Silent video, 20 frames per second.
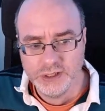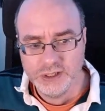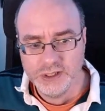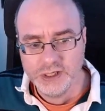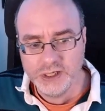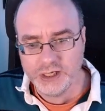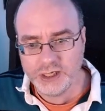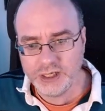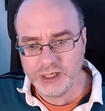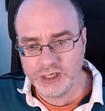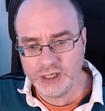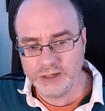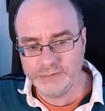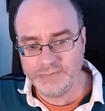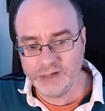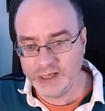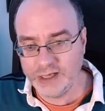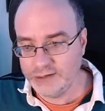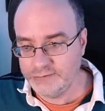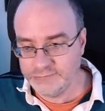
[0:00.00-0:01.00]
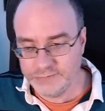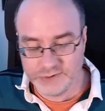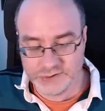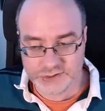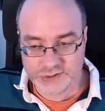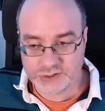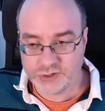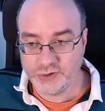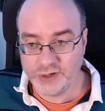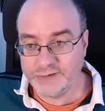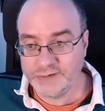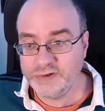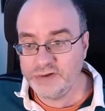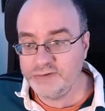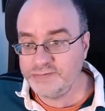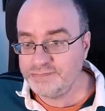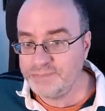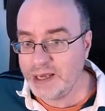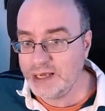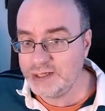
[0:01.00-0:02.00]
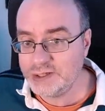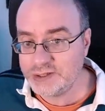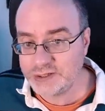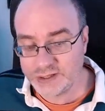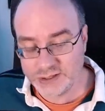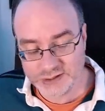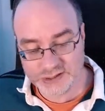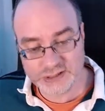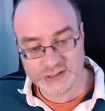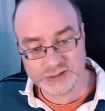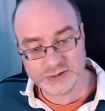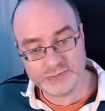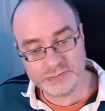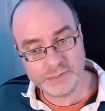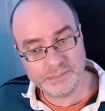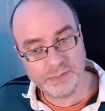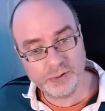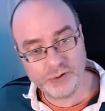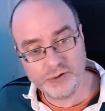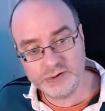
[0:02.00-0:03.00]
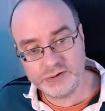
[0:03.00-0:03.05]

So if you've made a system restore